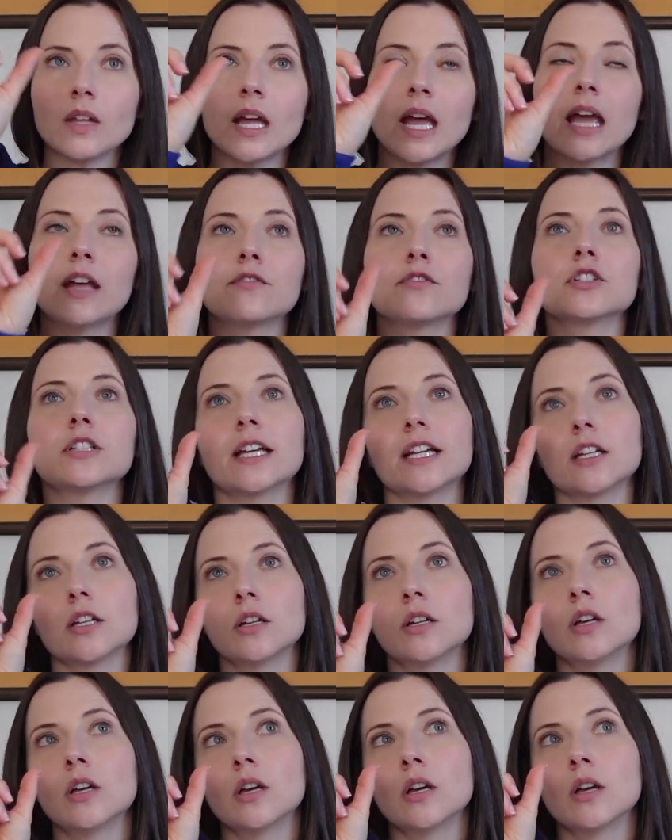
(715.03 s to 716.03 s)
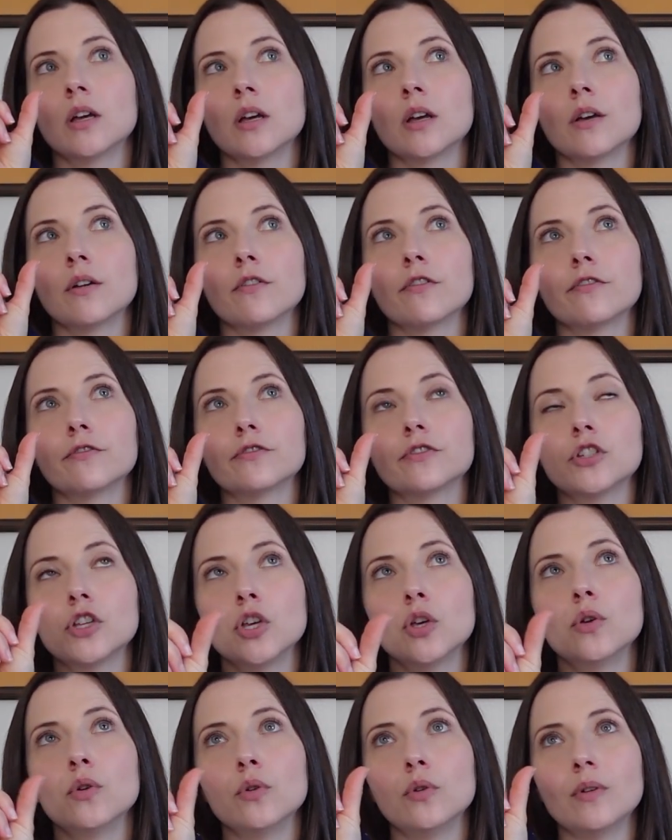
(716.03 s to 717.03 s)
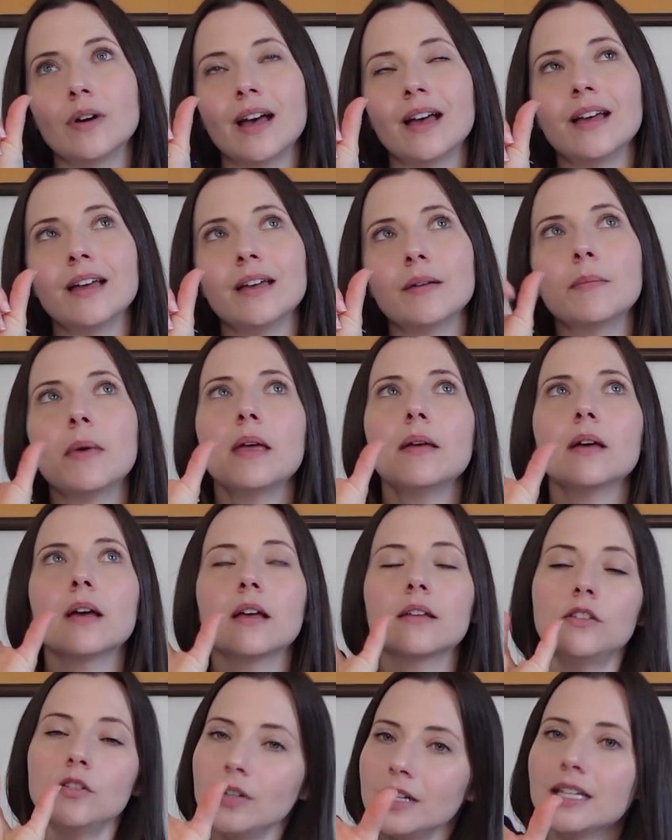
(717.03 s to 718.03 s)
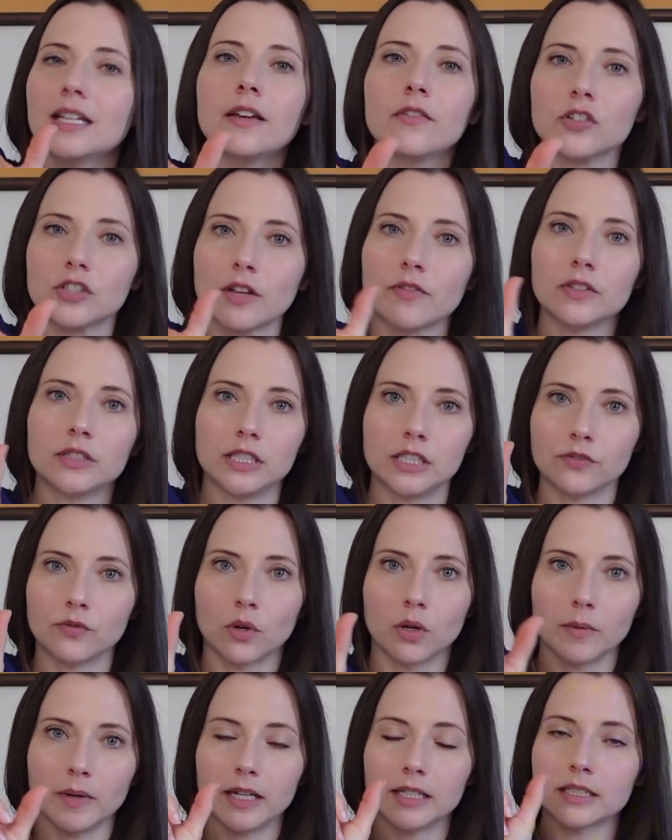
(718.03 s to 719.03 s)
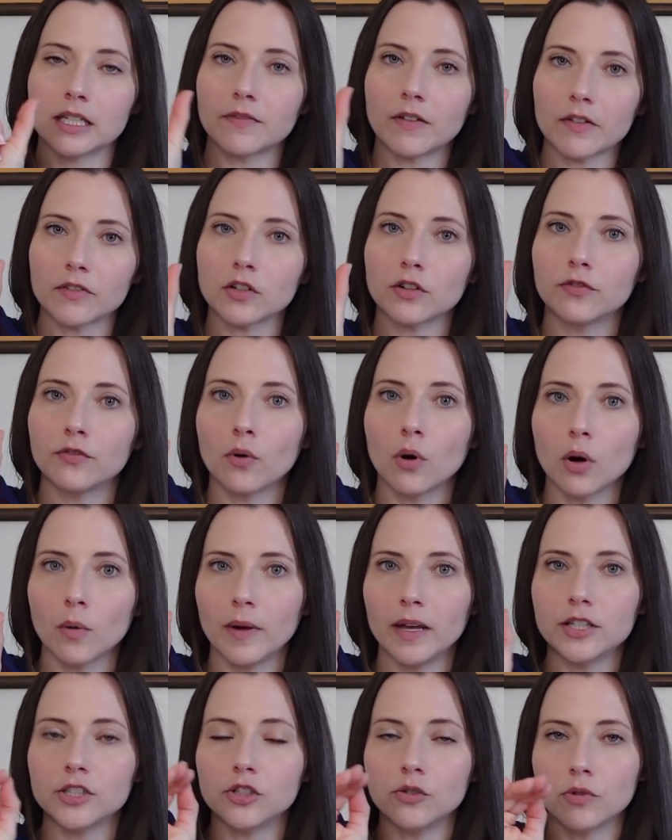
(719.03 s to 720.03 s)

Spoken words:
and for like you need to give yourself at least 4 weeks. If after 4 weeks